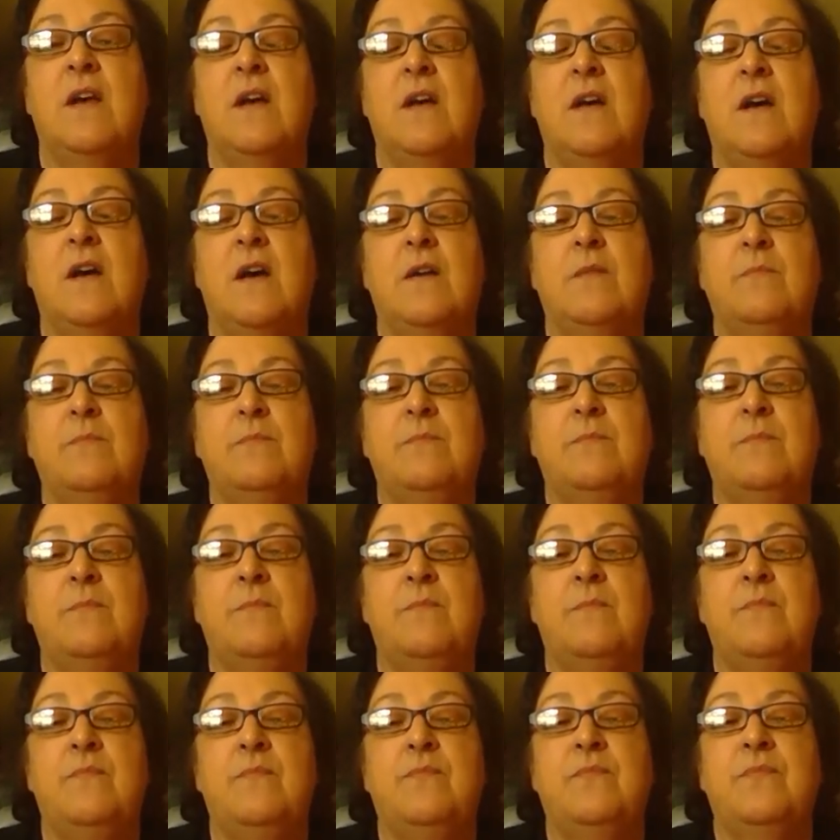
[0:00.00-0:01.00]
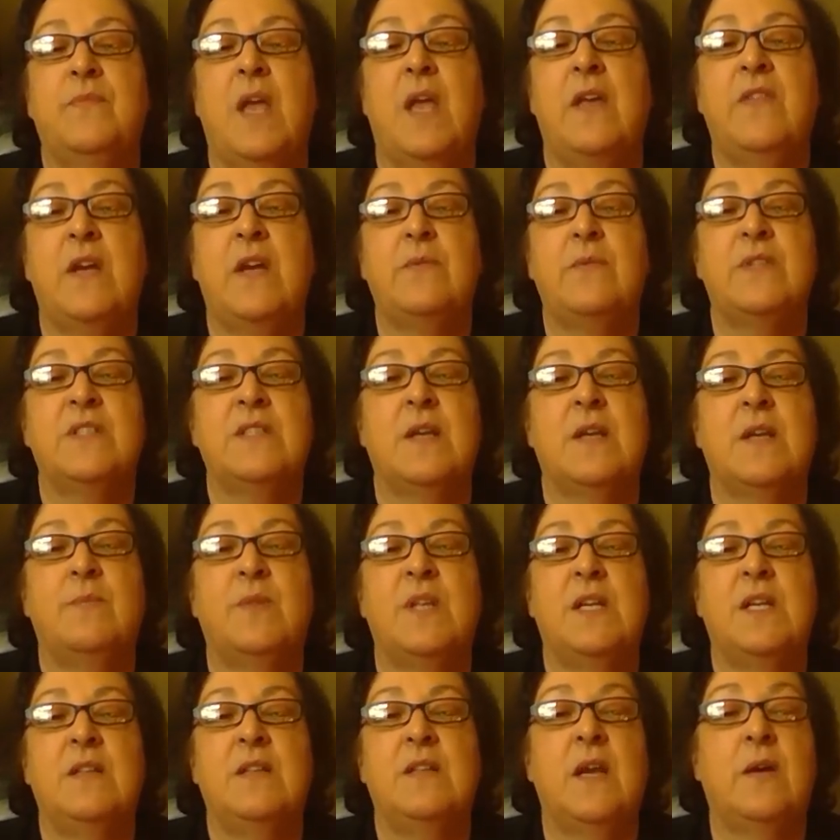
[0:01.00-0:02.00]
And And that was
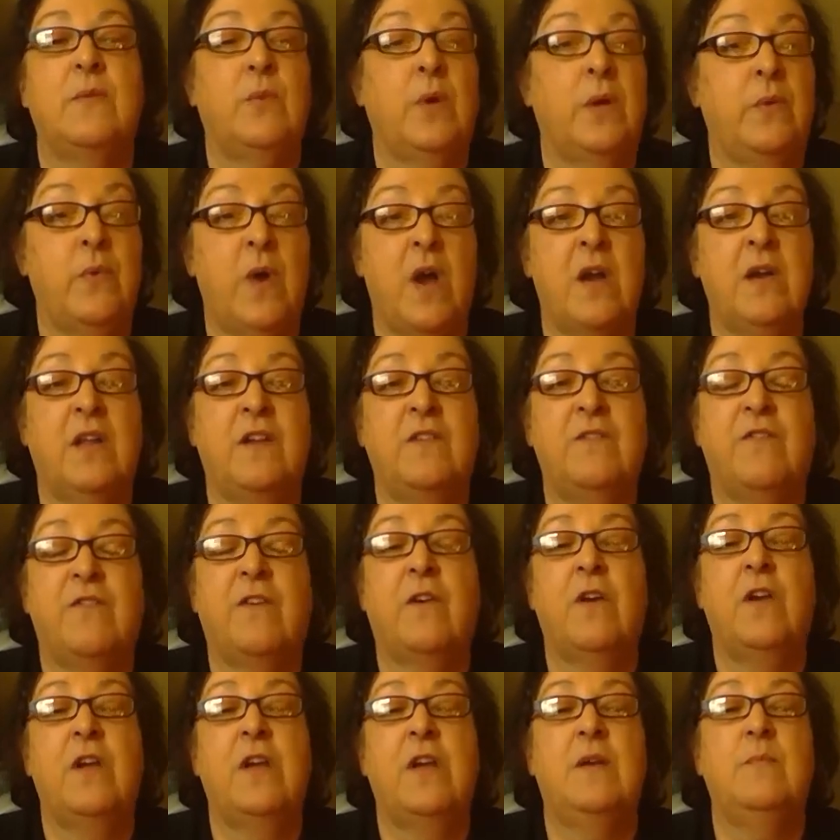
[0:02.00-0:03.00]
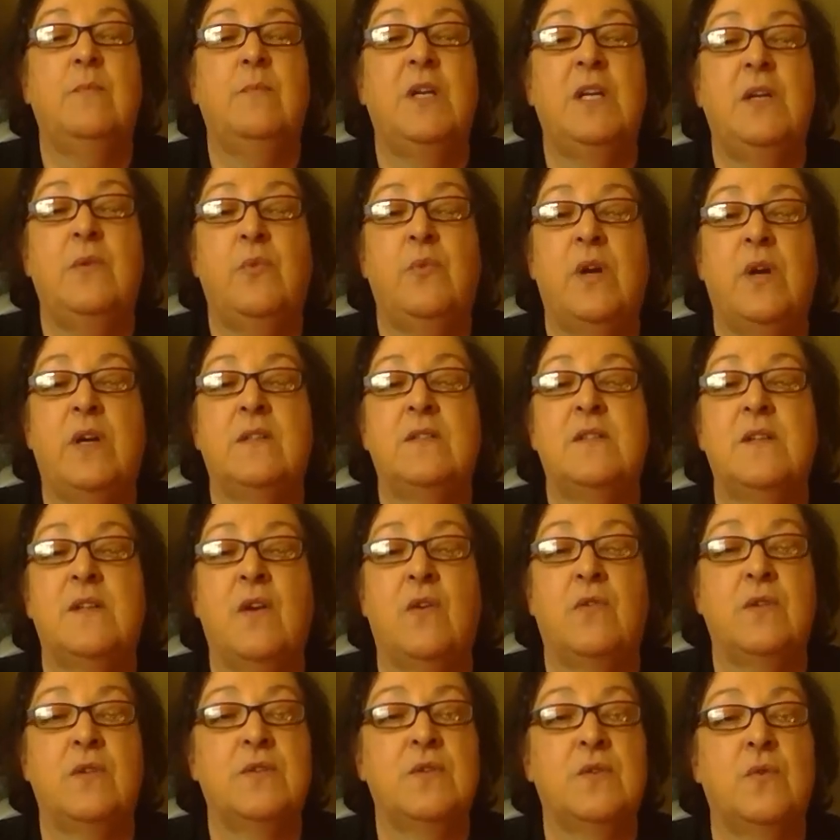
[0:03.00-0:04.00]
something that we wanted for him. He wanted to
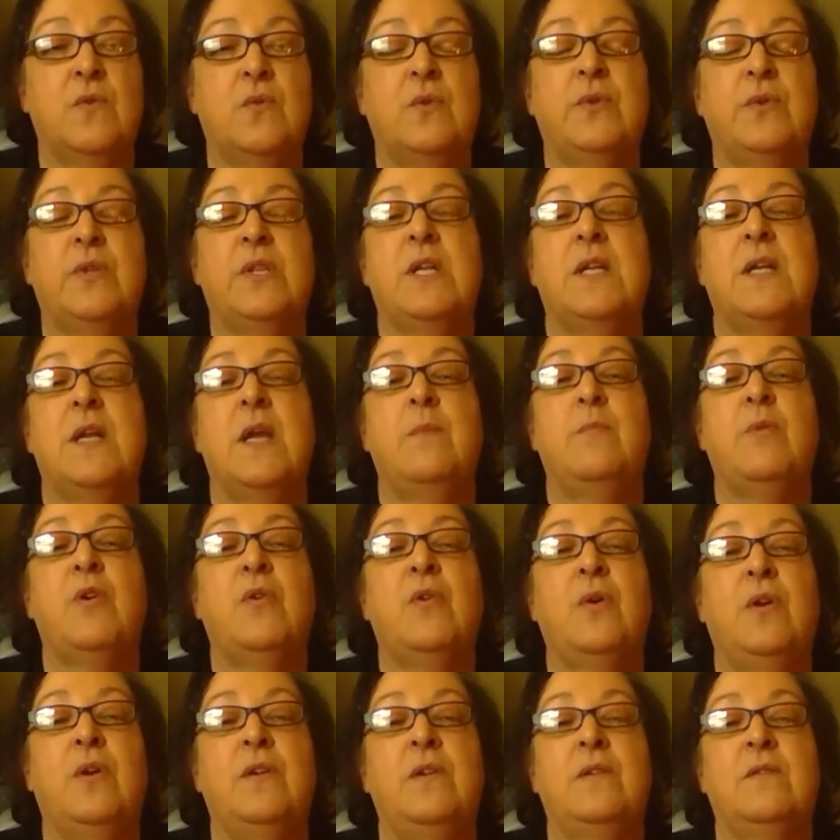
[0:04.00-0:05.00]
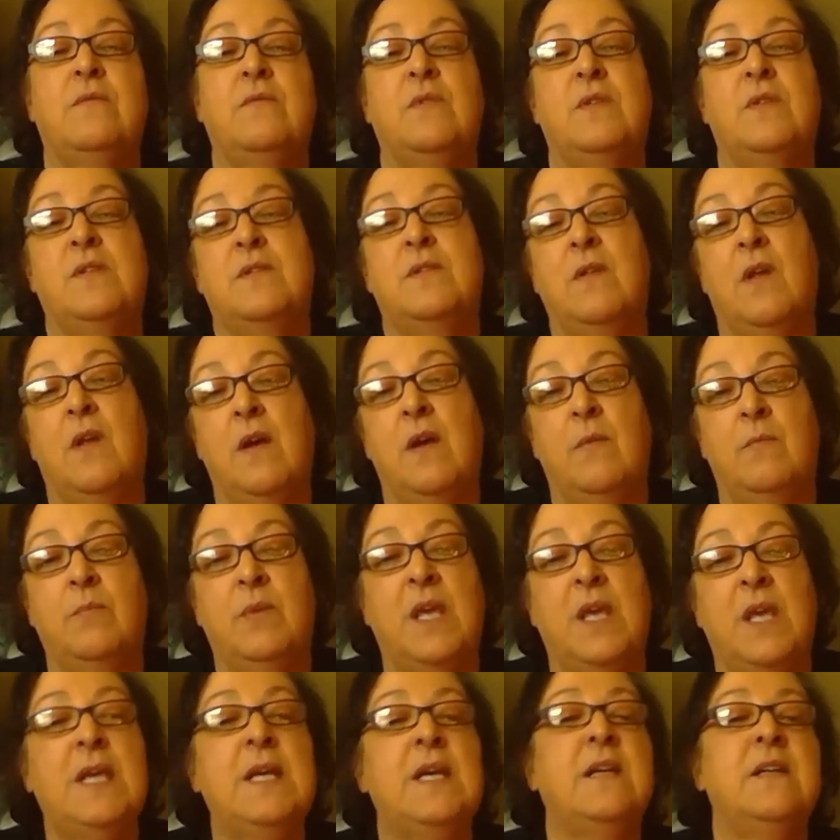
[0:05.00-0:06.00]
go to school with the neighborhood
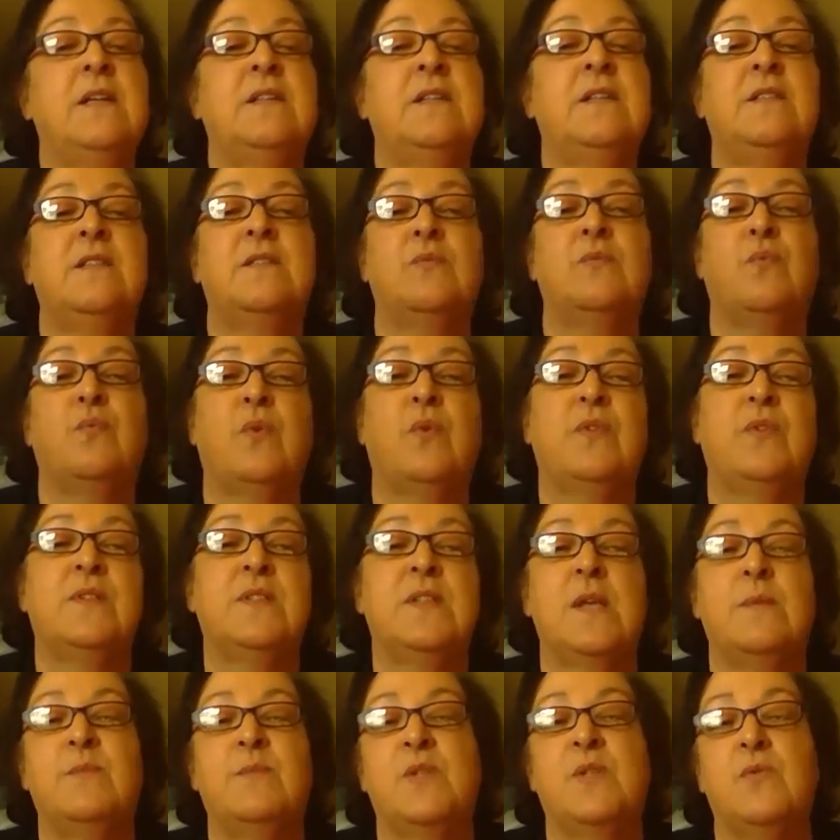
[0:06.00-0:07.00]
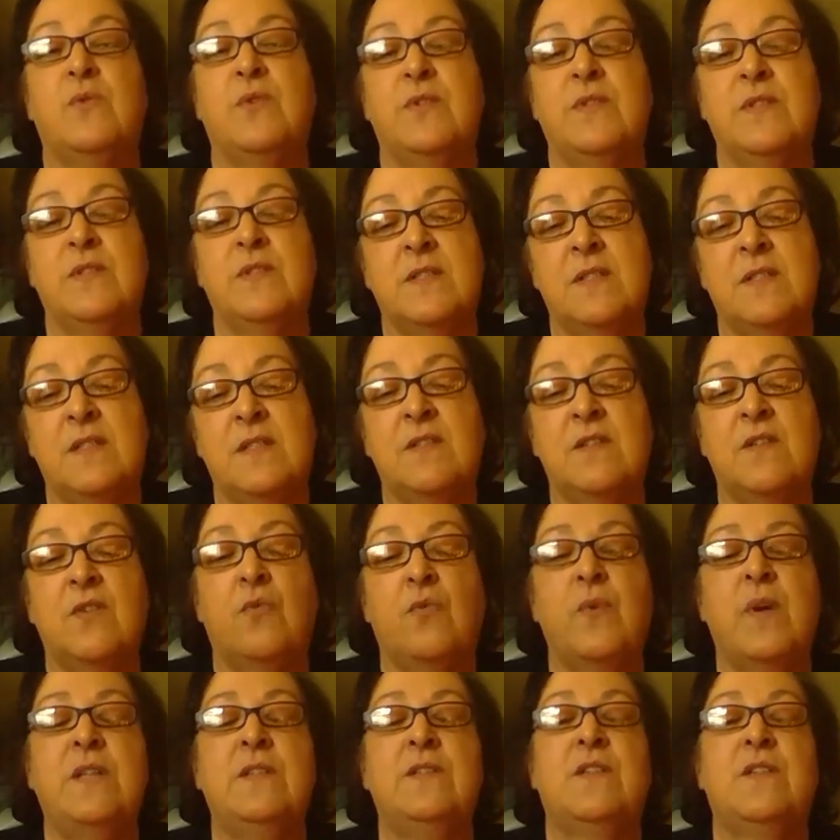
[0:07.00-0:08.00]
kids, where the same school his sister
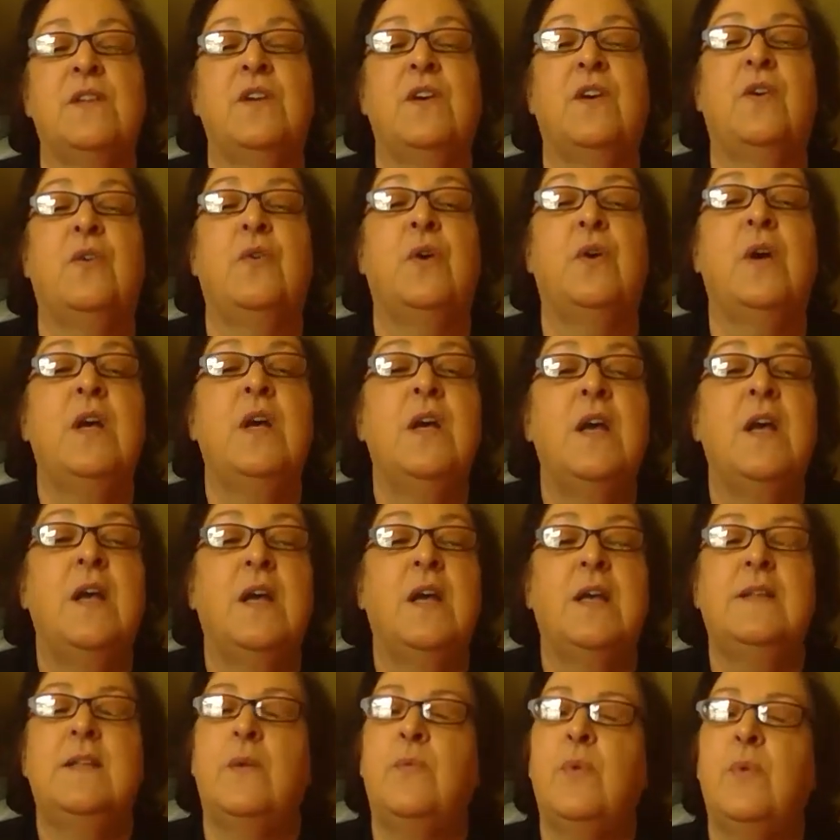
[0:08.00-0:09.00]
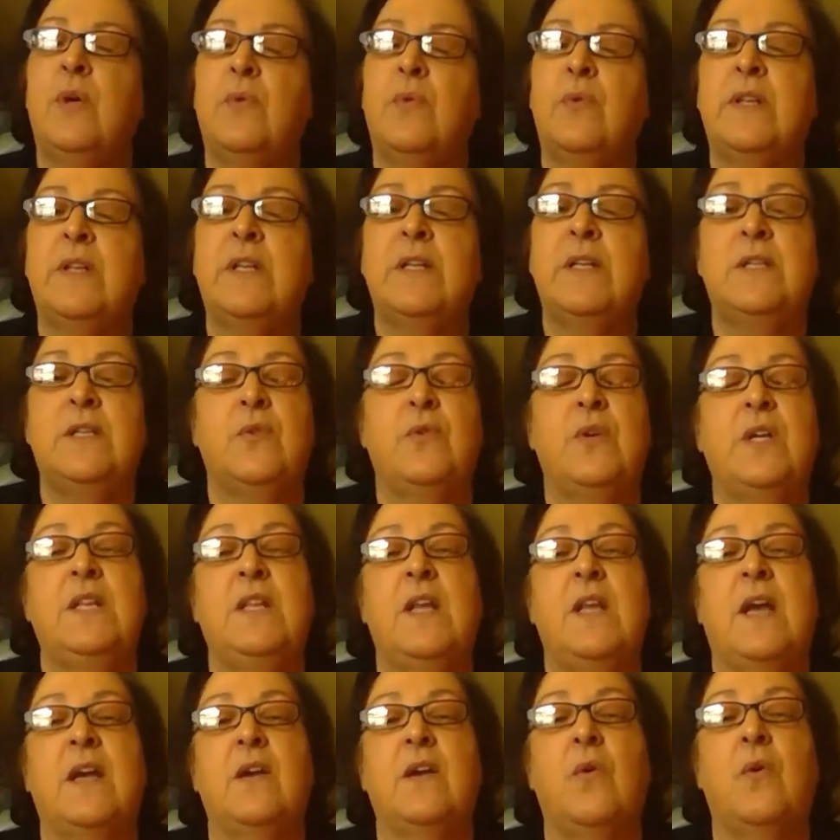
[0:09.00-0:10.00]
went to, and they weren't really doing
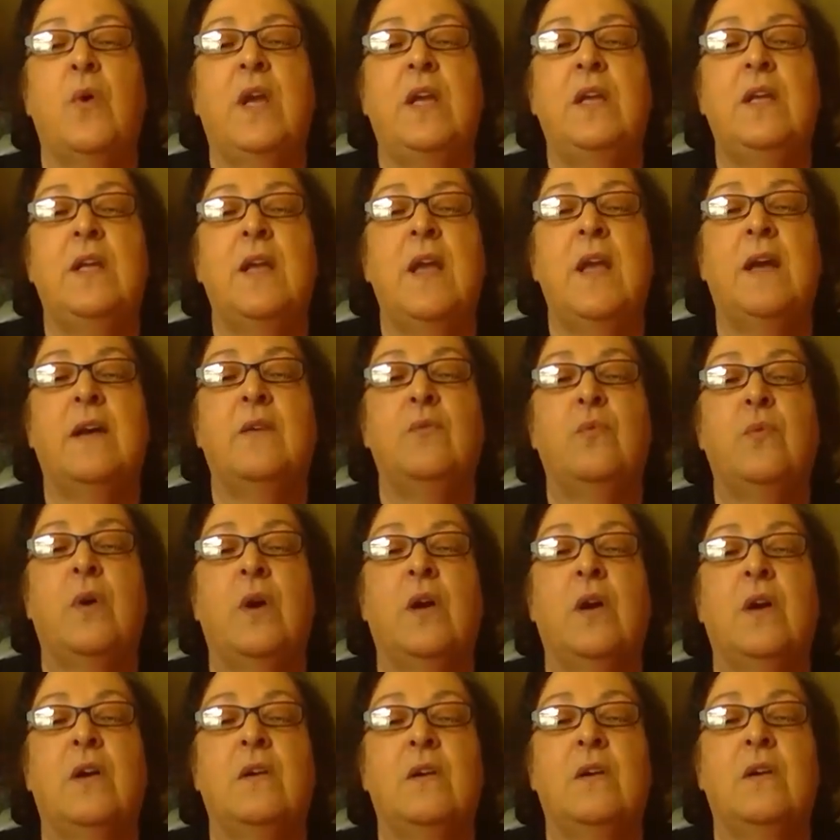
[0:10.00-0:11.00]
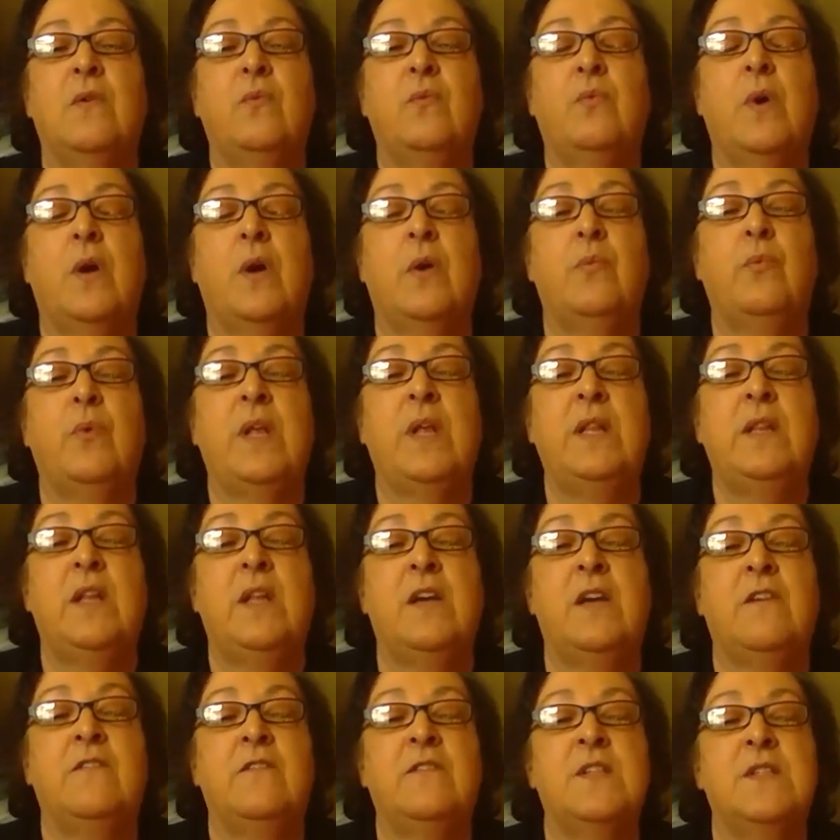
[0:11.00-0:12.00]
that quite yet where we
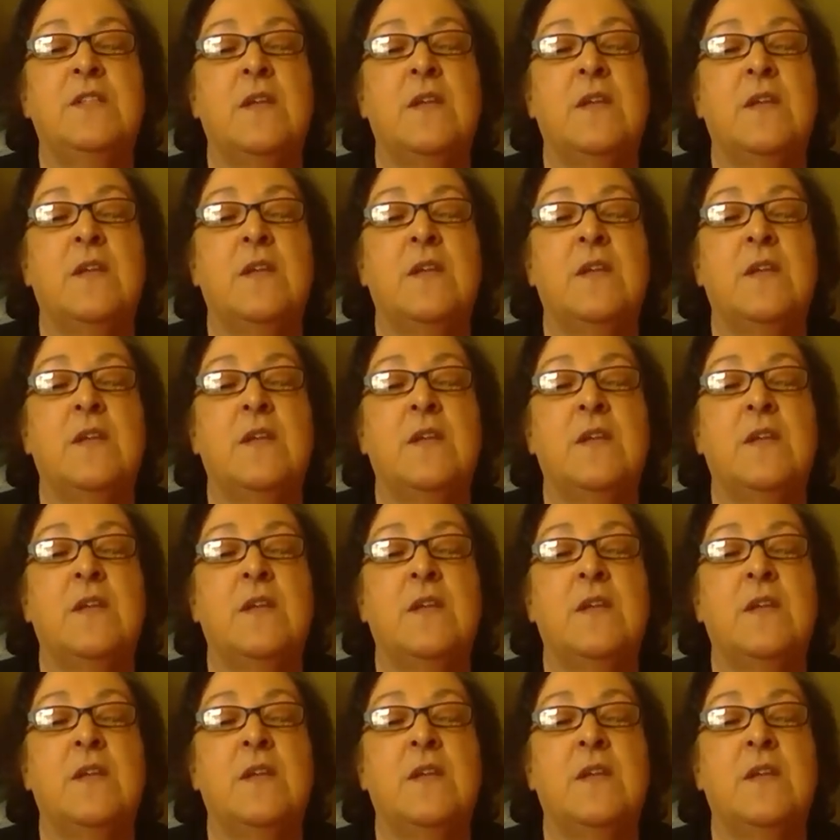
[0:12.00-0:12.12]
live.